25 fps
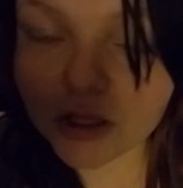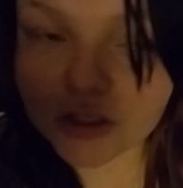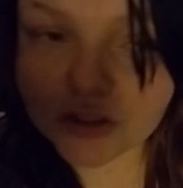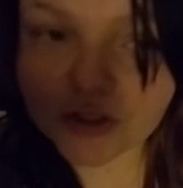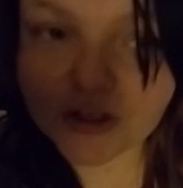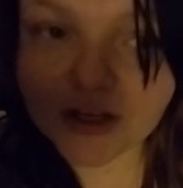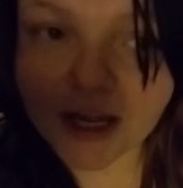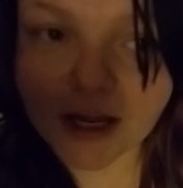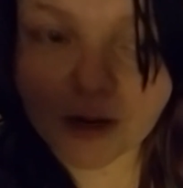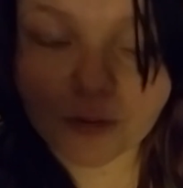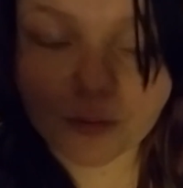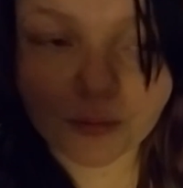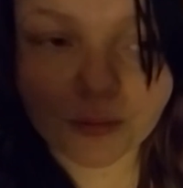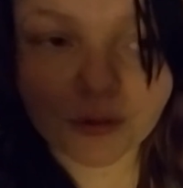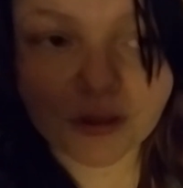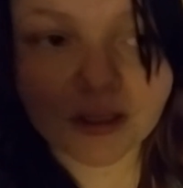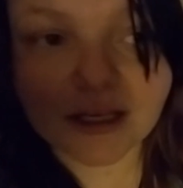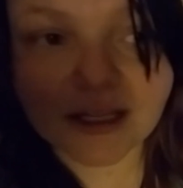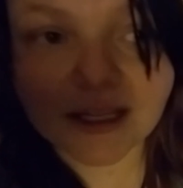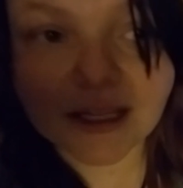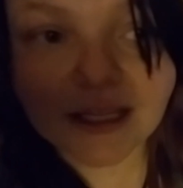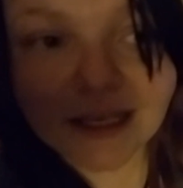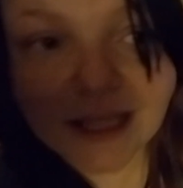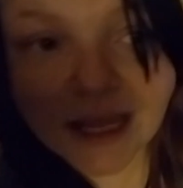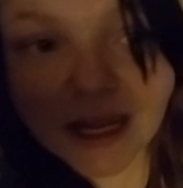yeah, when we're
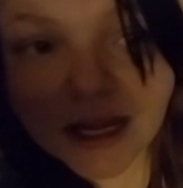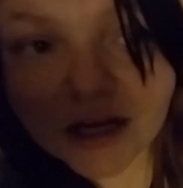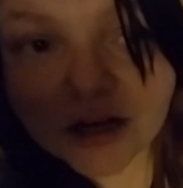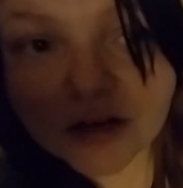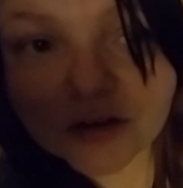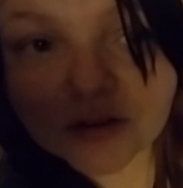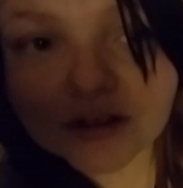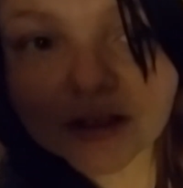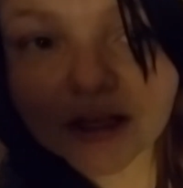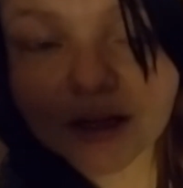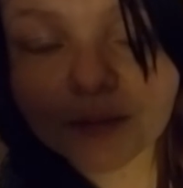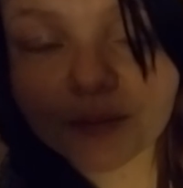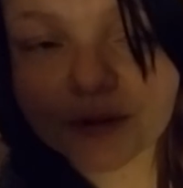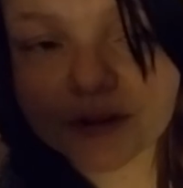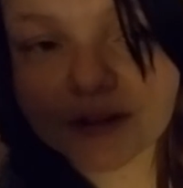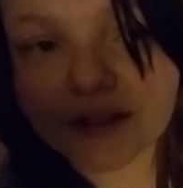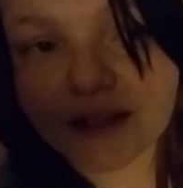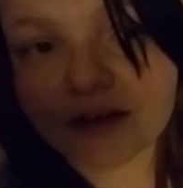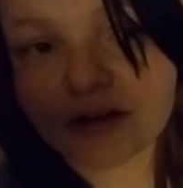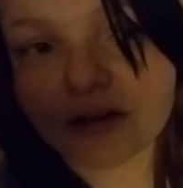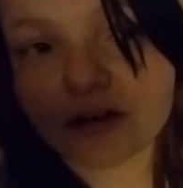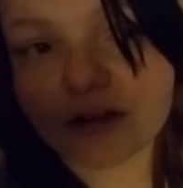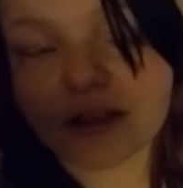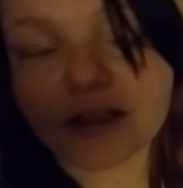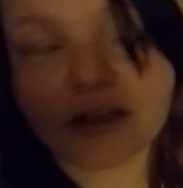going to eat out, I put
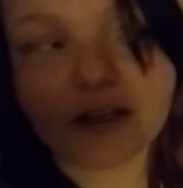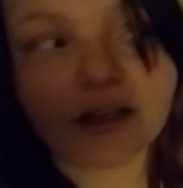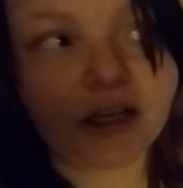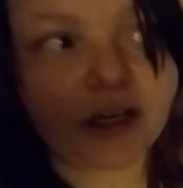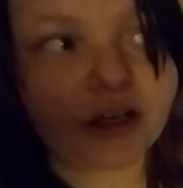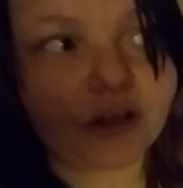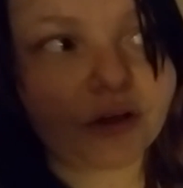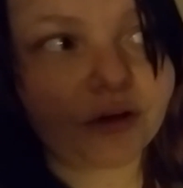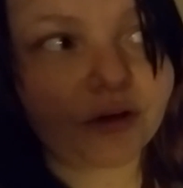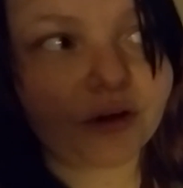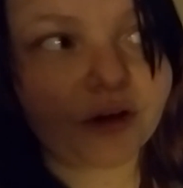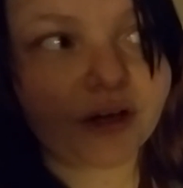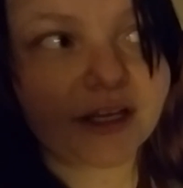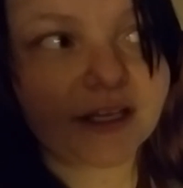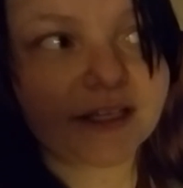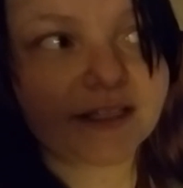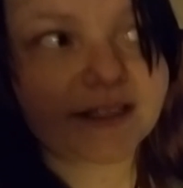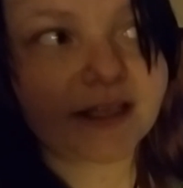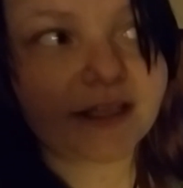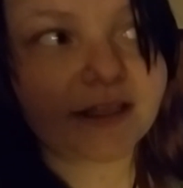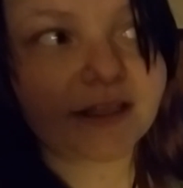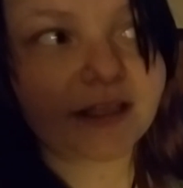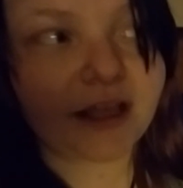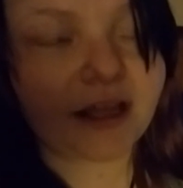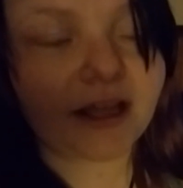that on it, and I already
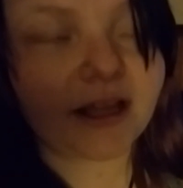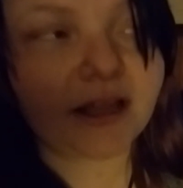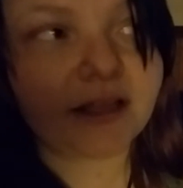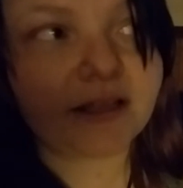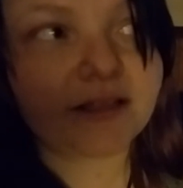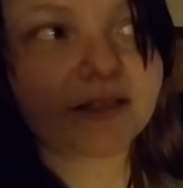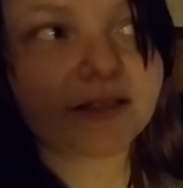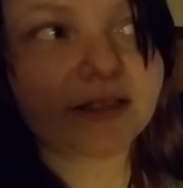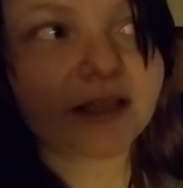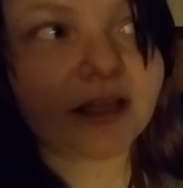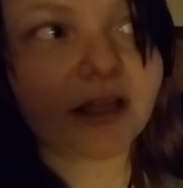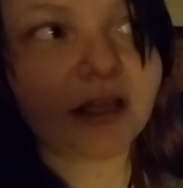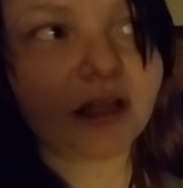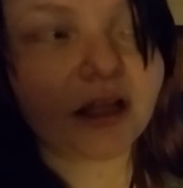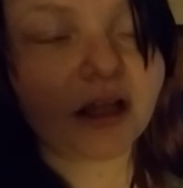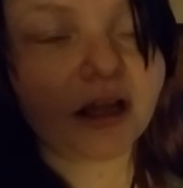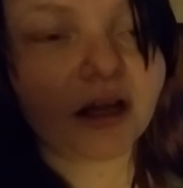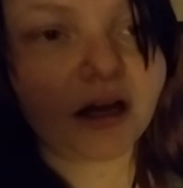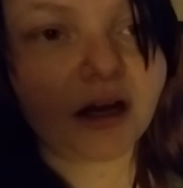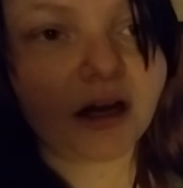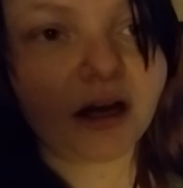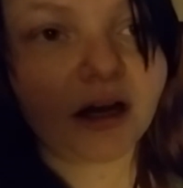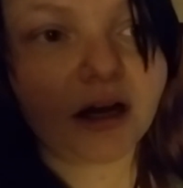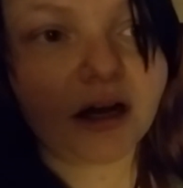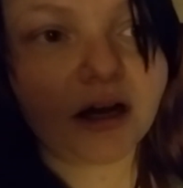said that.
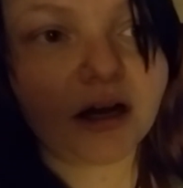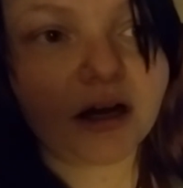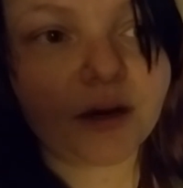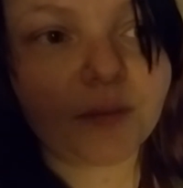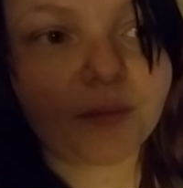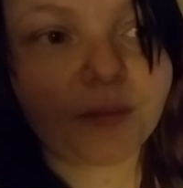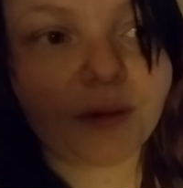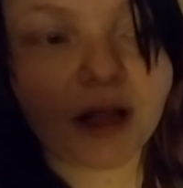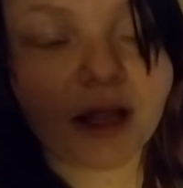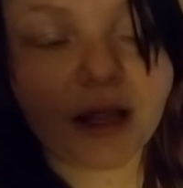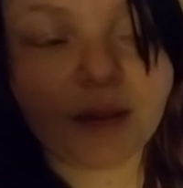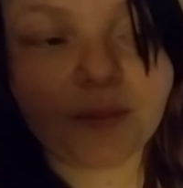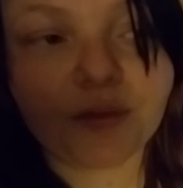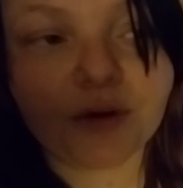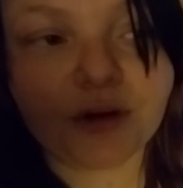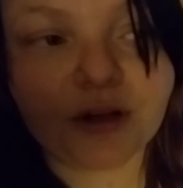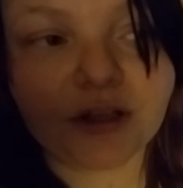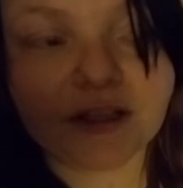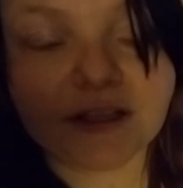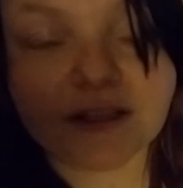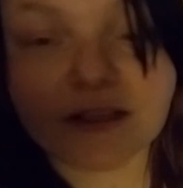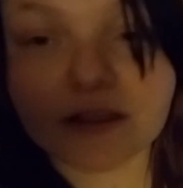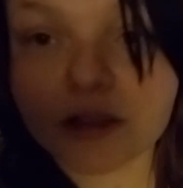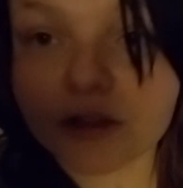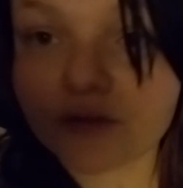I
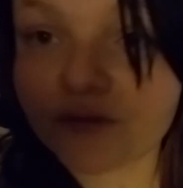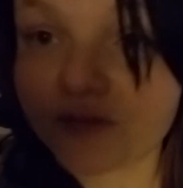put the